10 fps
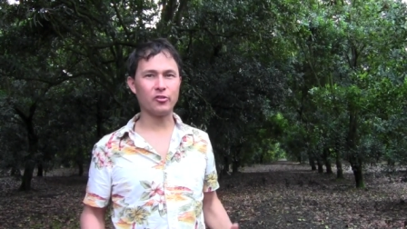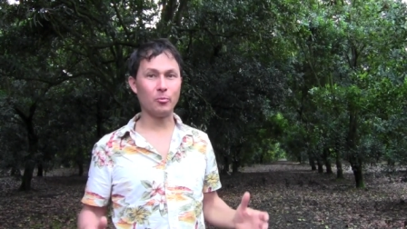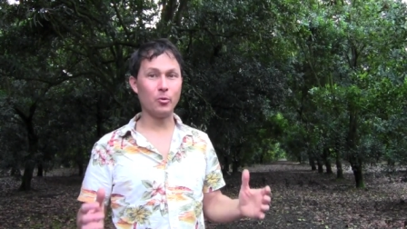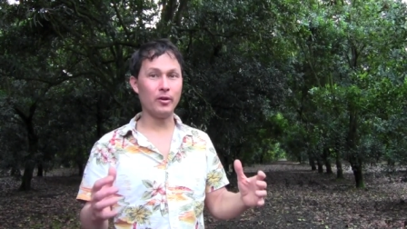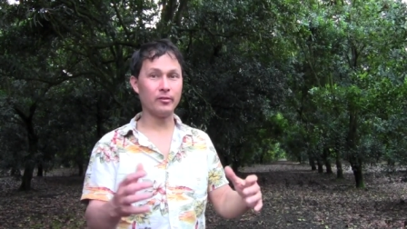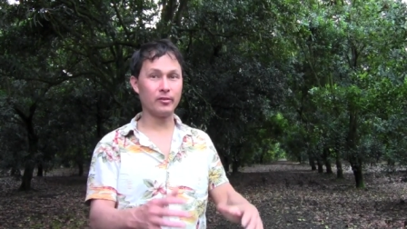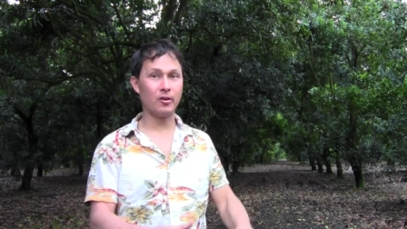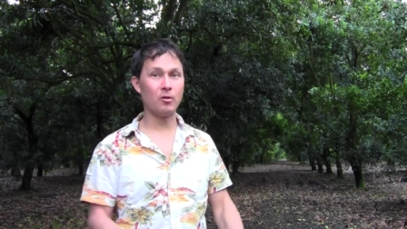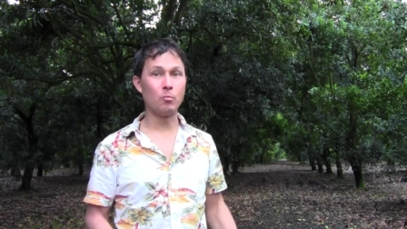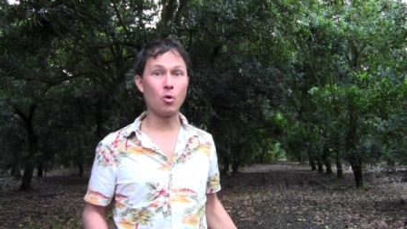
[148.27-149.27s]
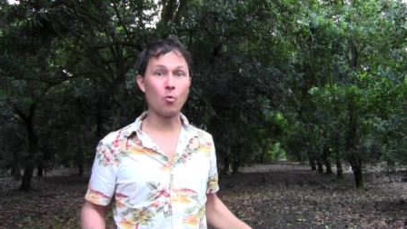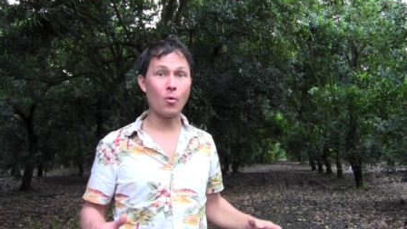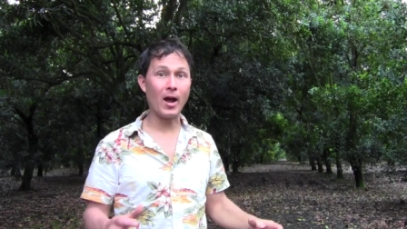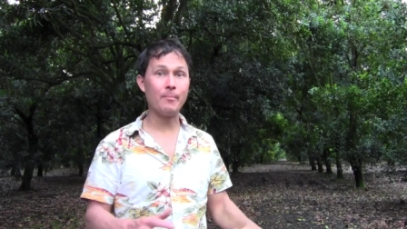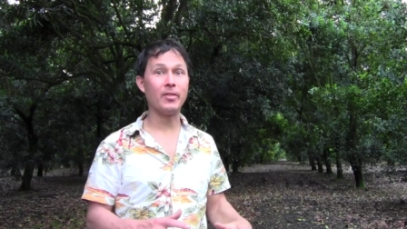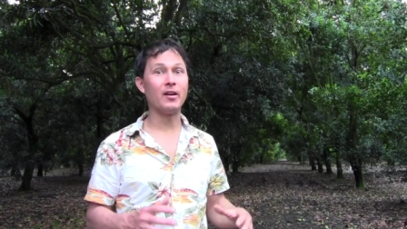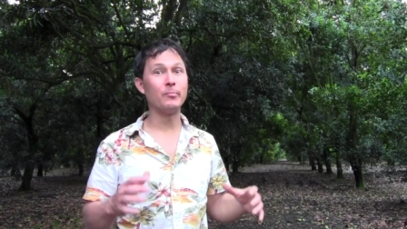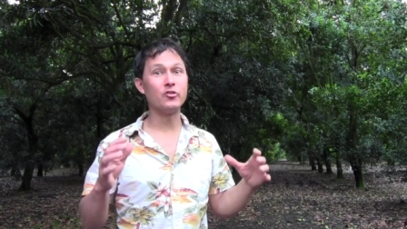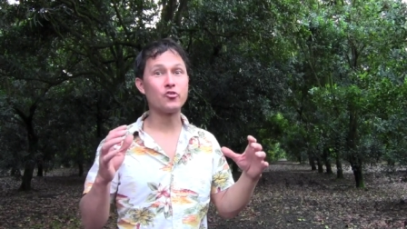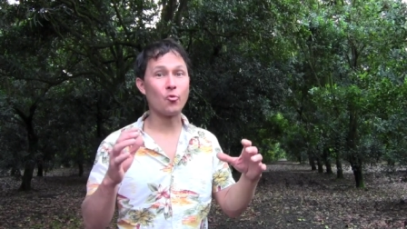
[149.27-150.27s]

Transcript: some ones that are more ripe that have been